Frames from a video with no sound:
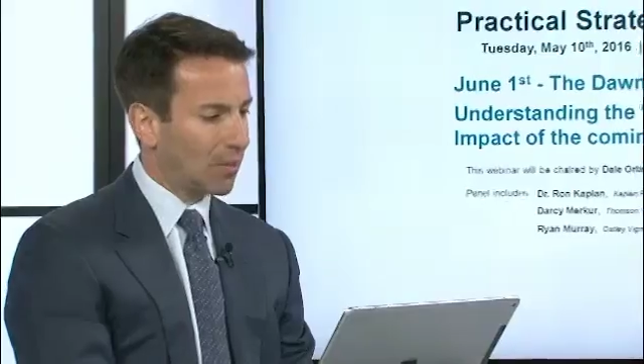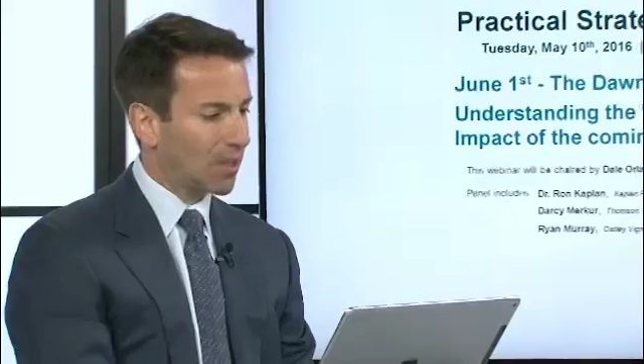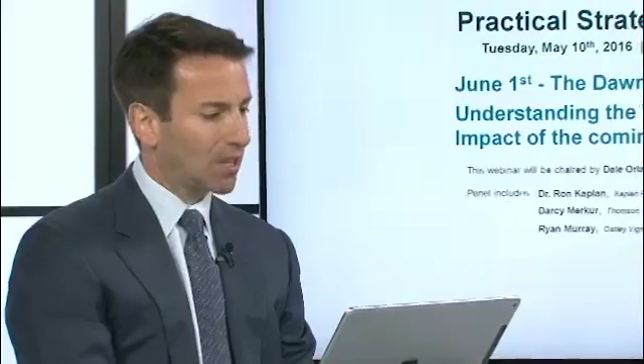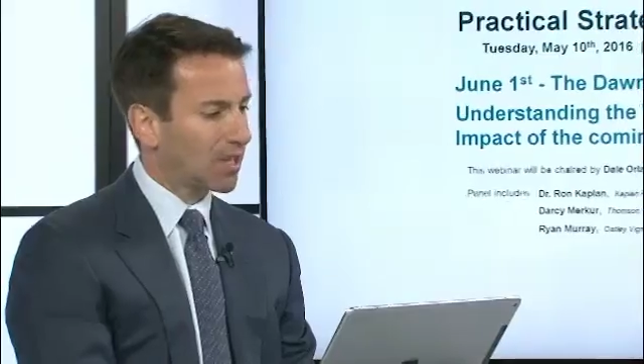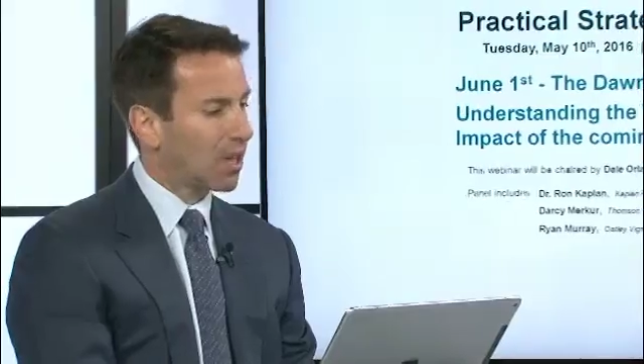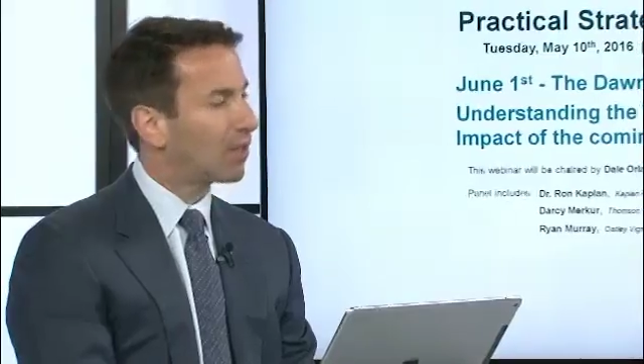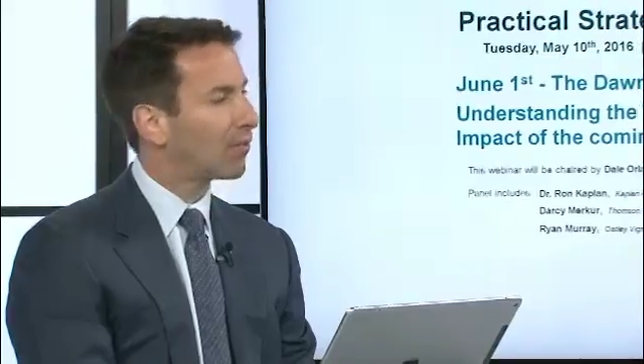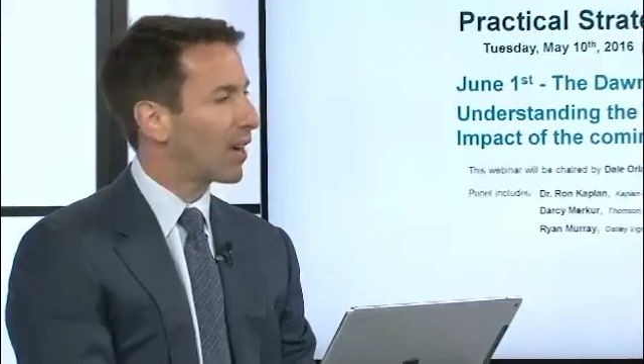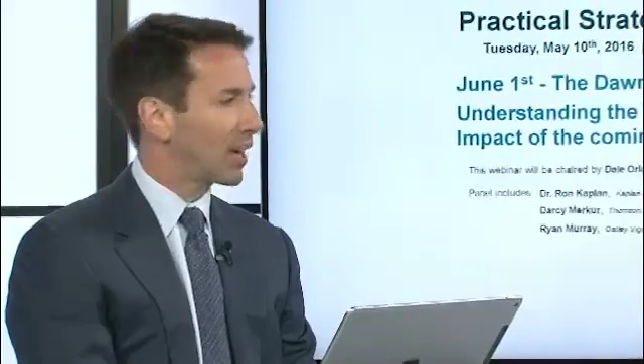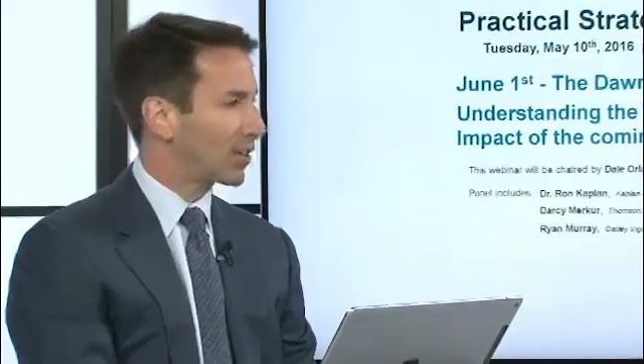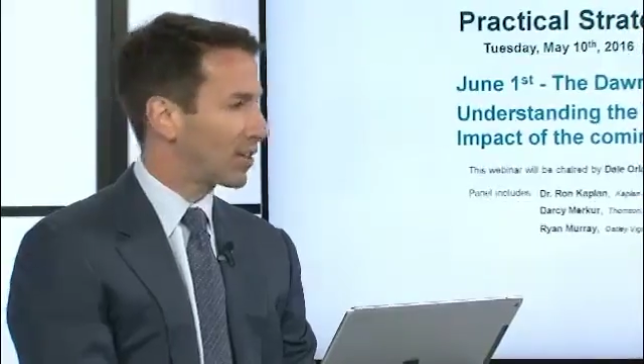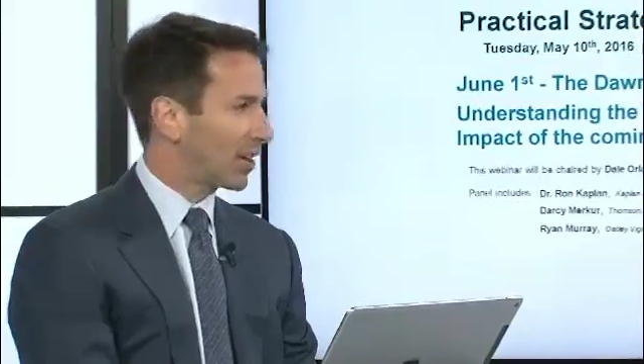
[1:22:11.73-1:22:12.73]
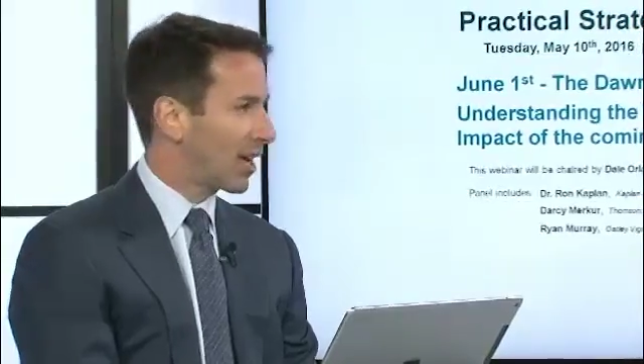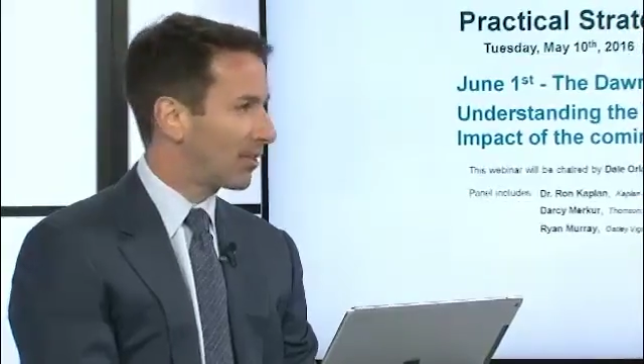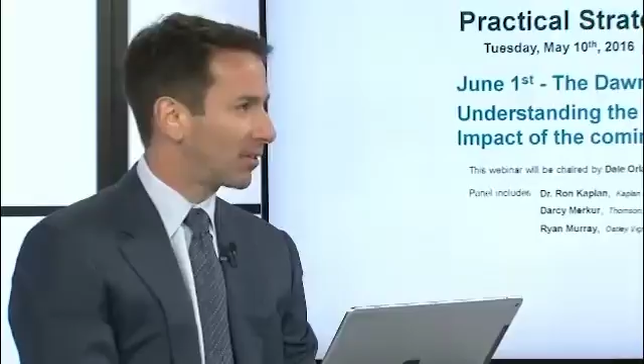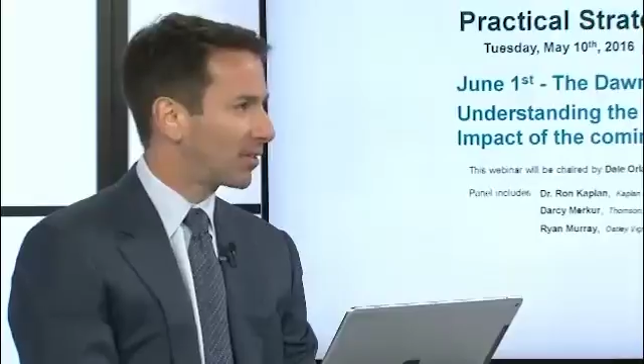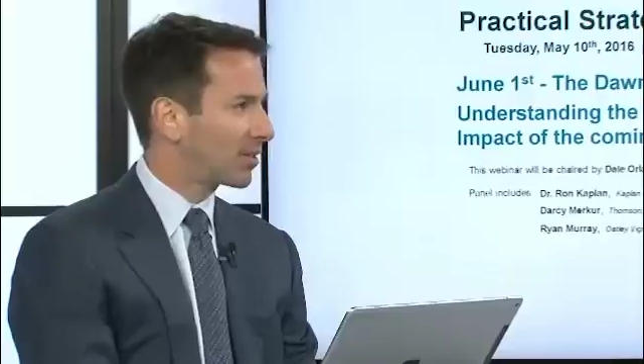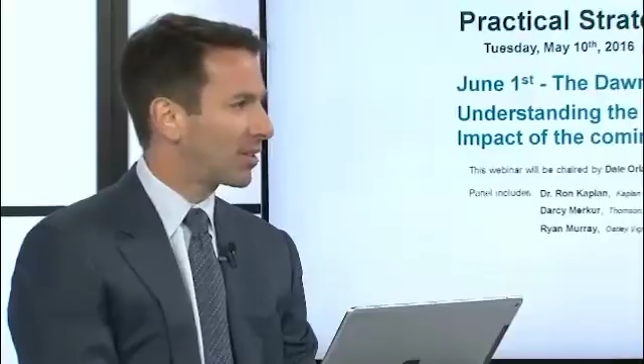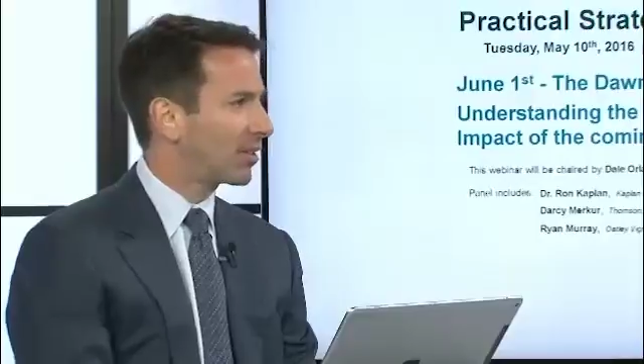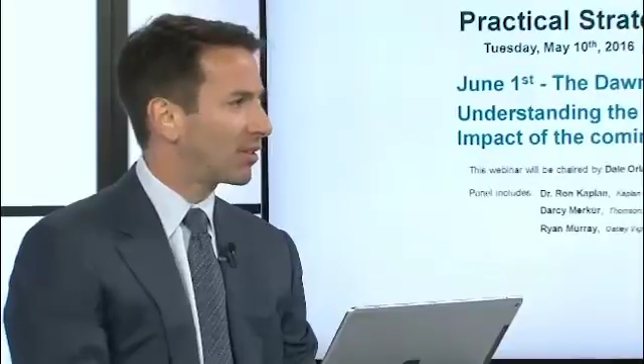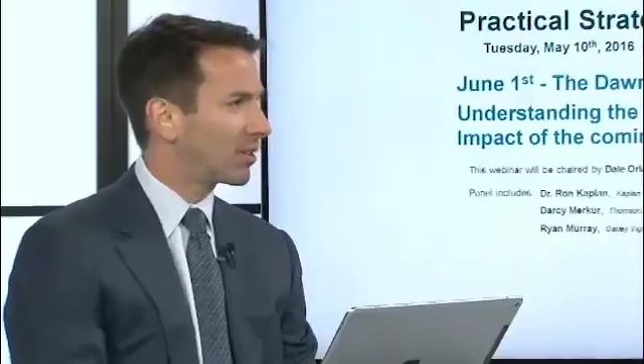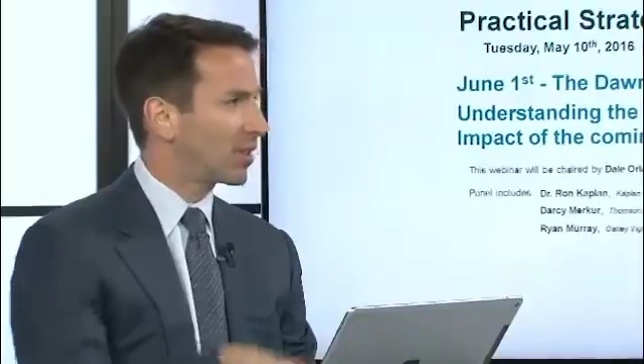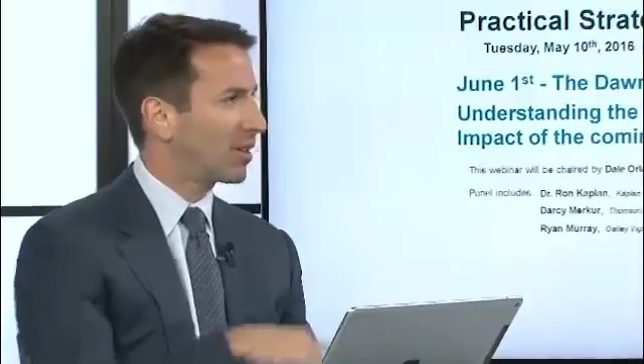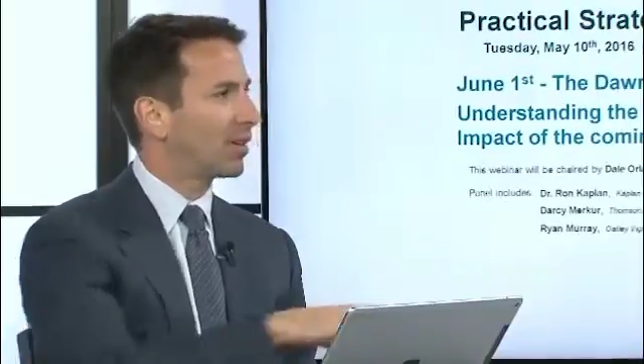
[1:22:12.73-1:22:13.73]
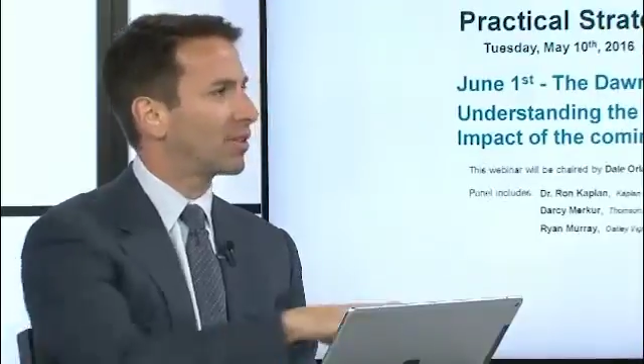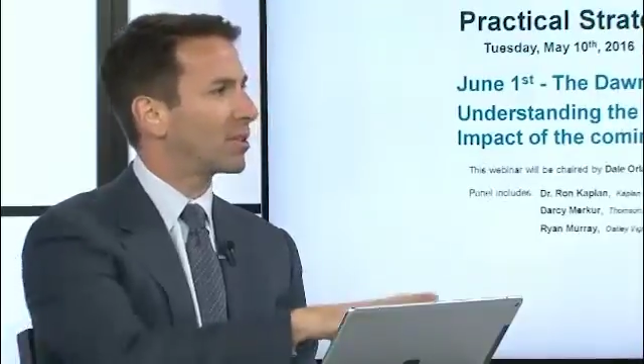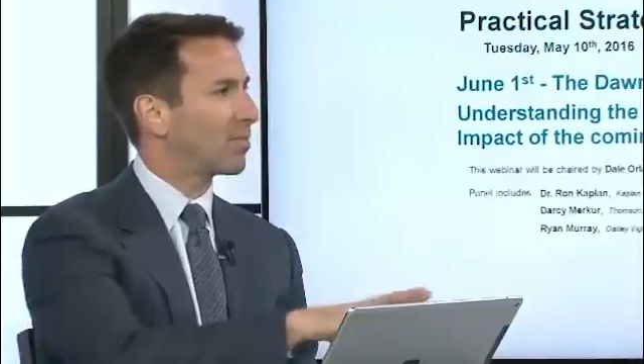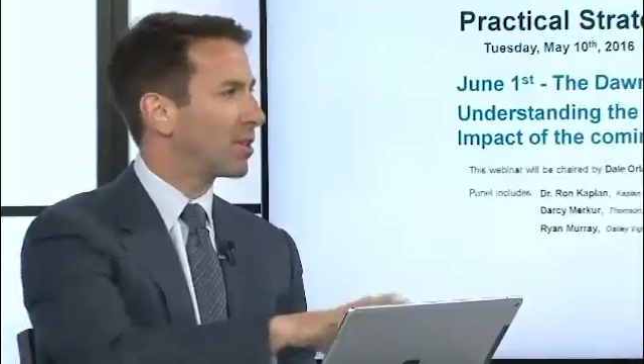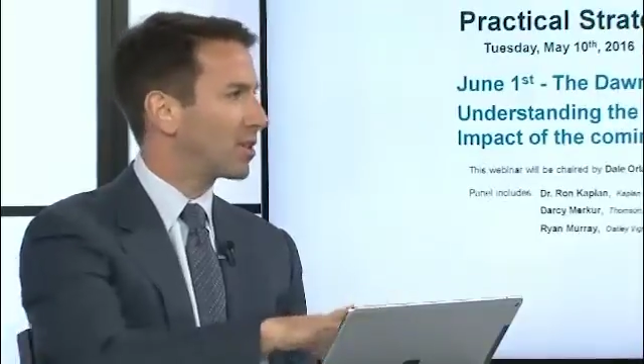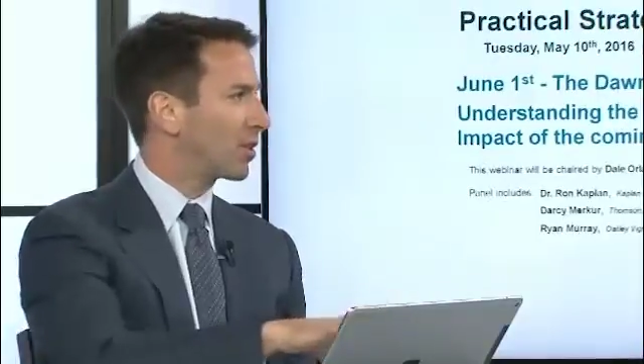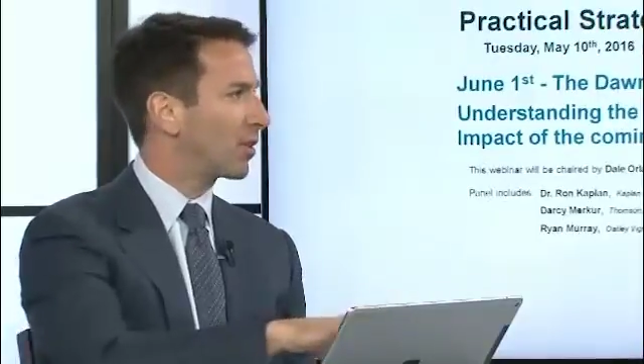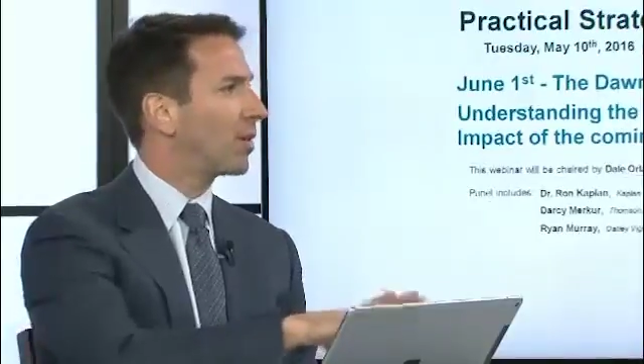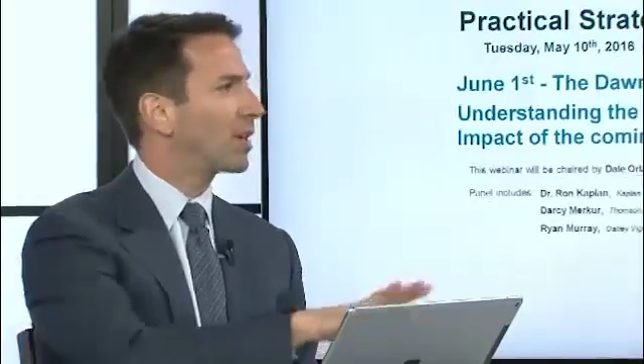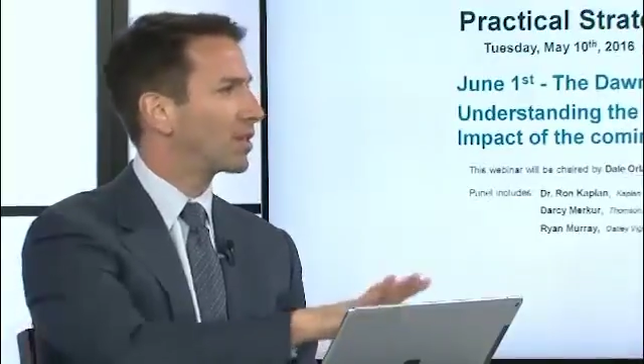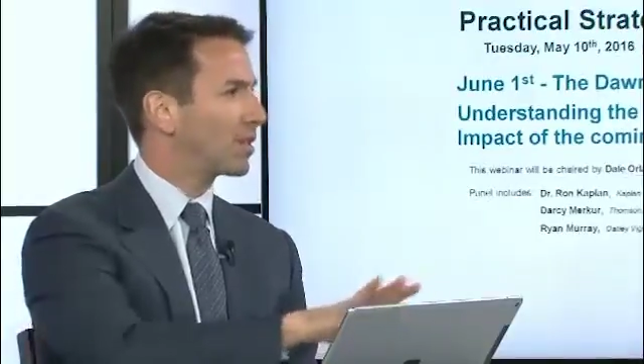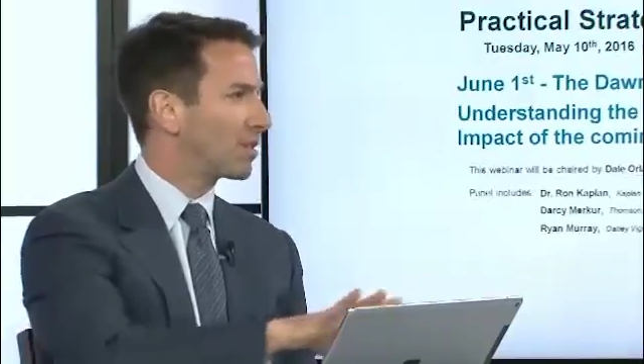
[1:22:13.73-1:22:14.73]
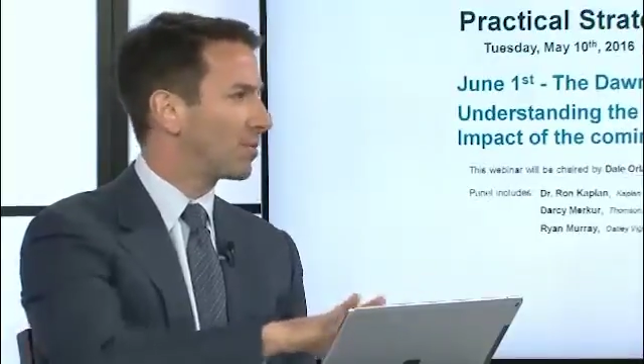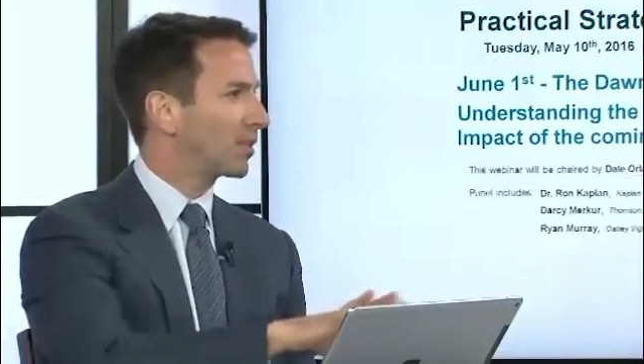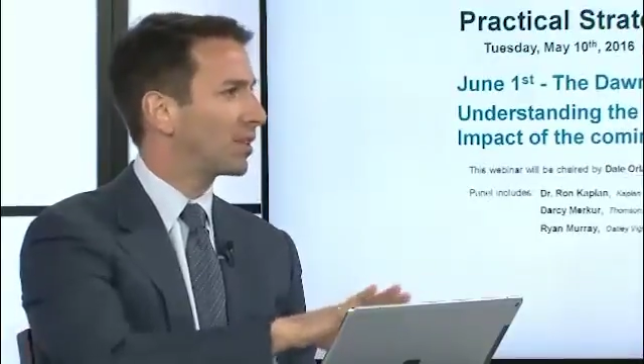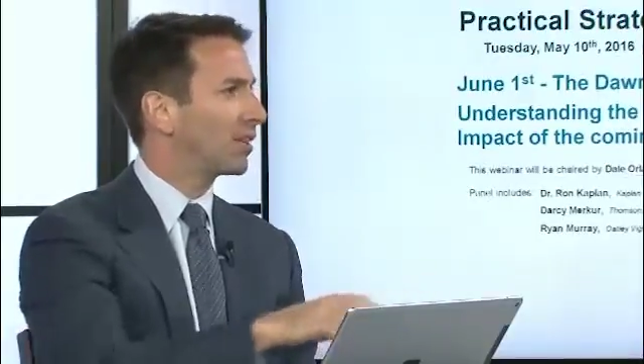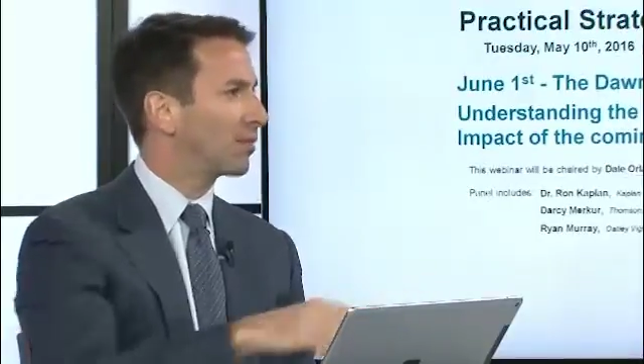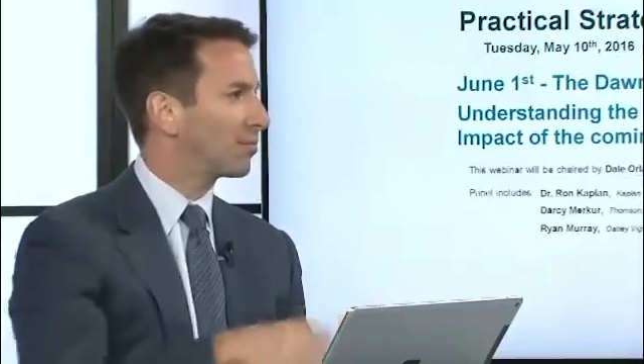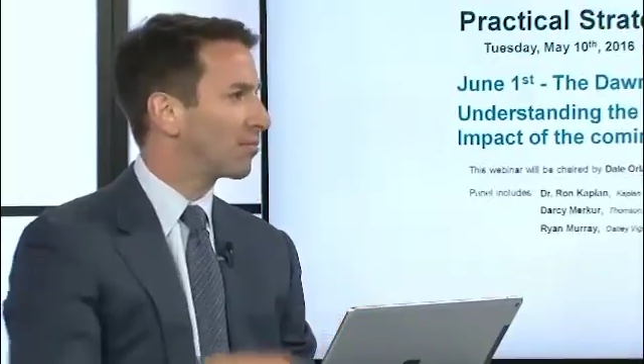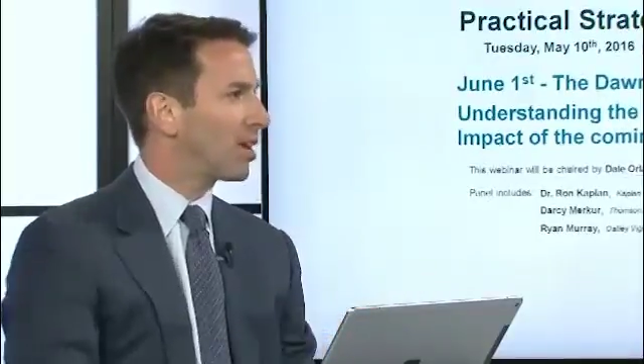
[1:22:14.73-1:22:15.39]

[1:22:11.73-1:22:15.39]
would a skull fracture count? There's a bunch of questions about the